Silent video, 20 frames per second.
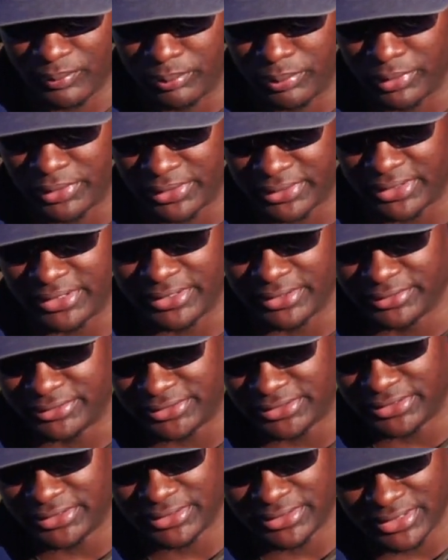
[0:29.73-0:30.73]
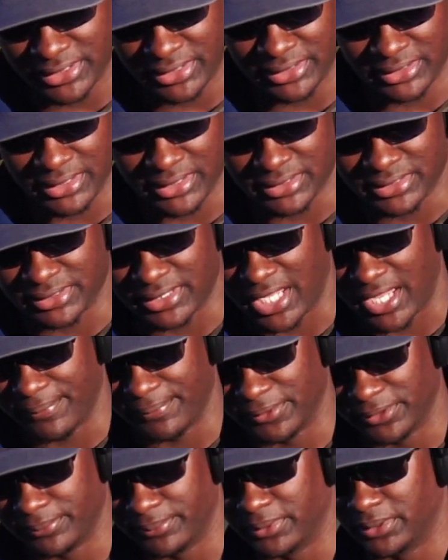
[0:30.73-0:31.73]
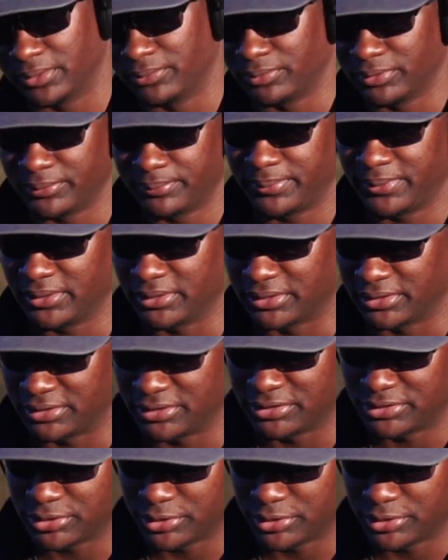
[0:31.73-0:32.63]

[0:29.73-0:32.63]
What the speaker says: bullet energy, then yes, 9mm would be a good